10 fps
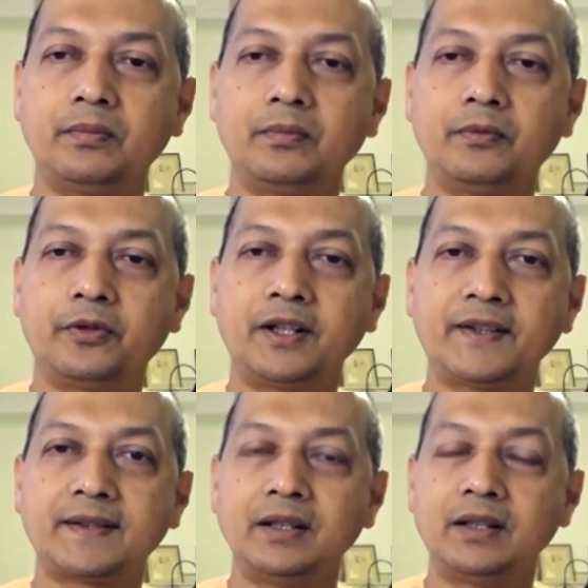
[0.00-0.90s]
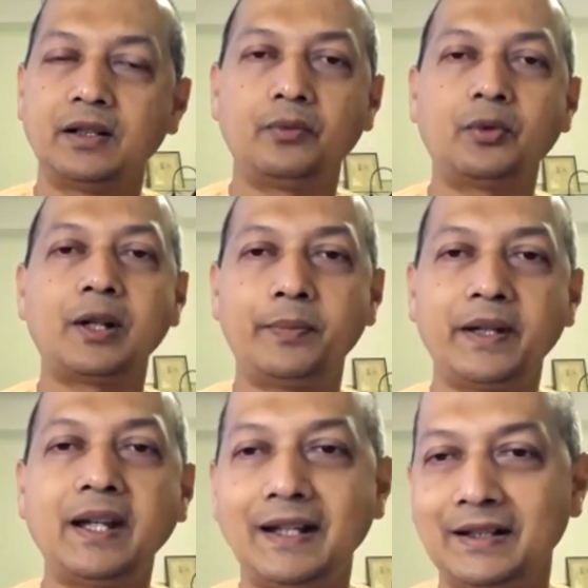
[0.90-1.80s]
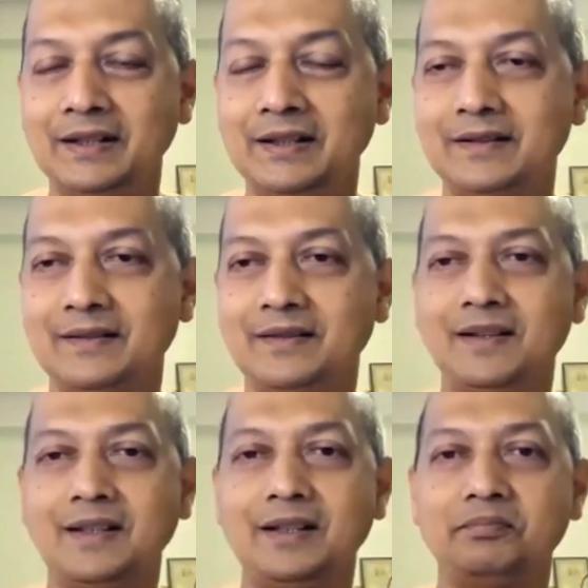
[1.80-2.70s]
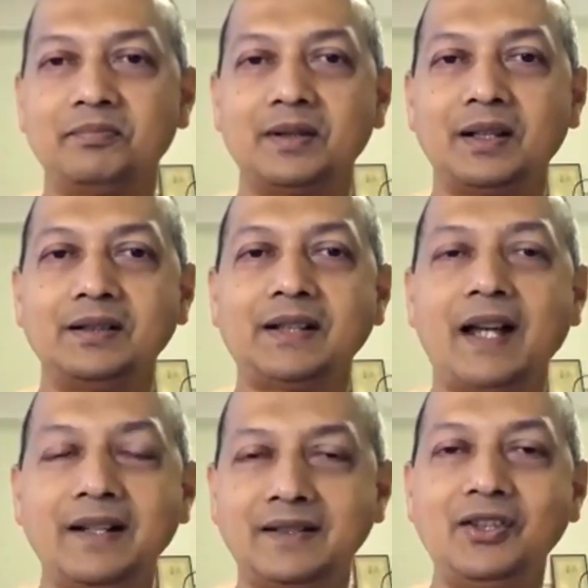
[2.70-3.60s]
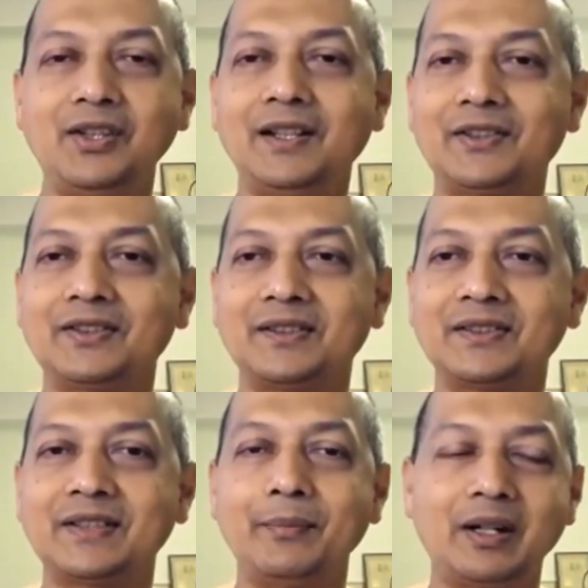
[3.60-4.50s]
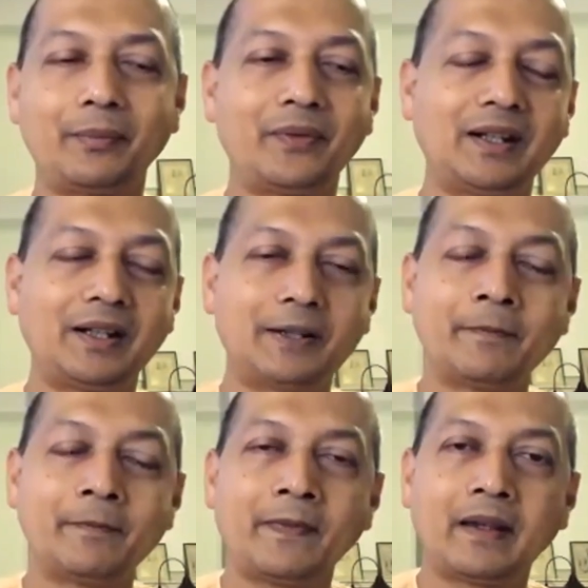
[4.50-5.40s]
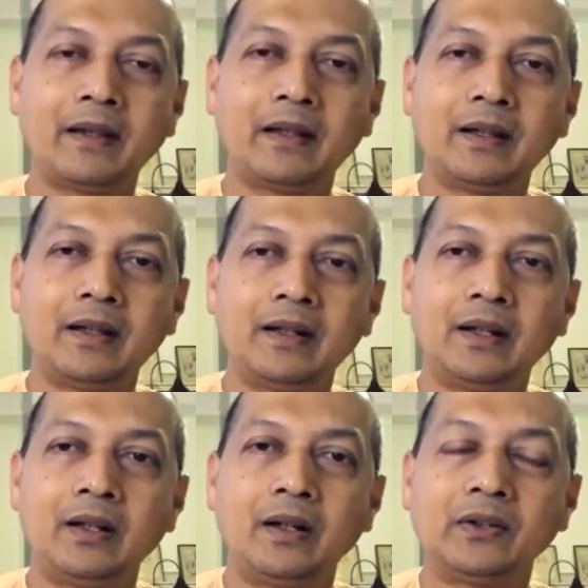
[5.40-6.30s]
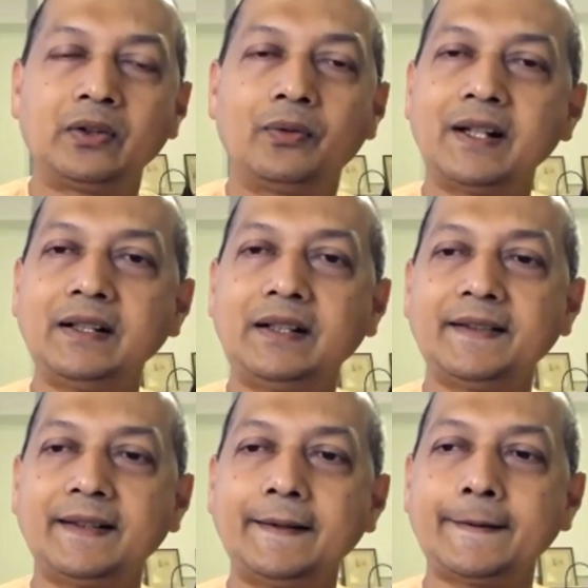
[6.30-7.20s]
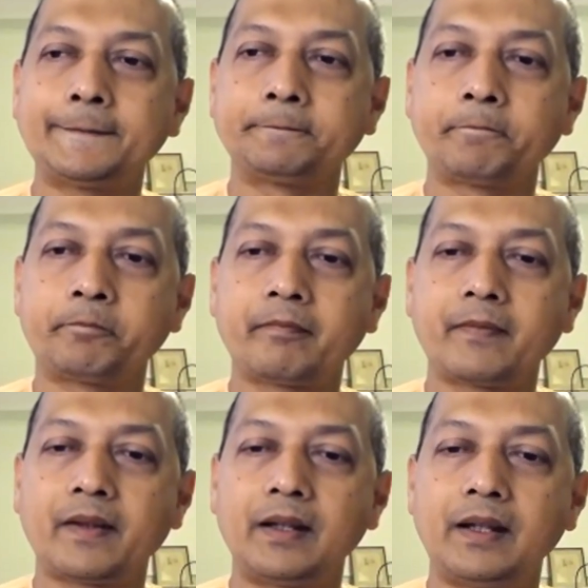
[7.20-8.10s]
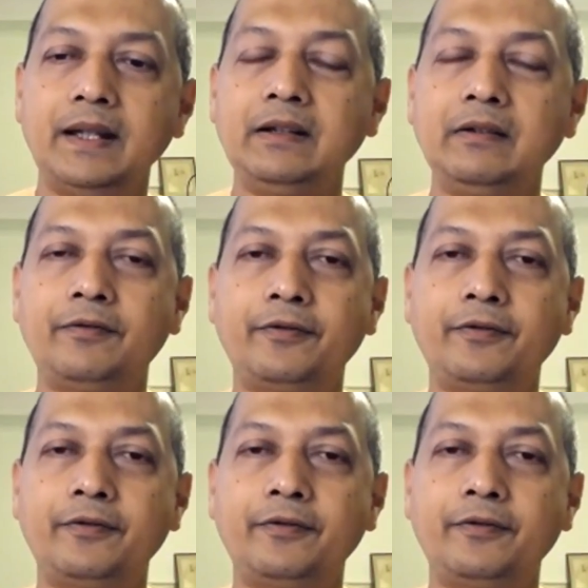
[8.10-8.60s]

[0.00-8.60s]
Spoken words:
verse, and what a beginning. The entire teaching is summed up there. So what it does is, in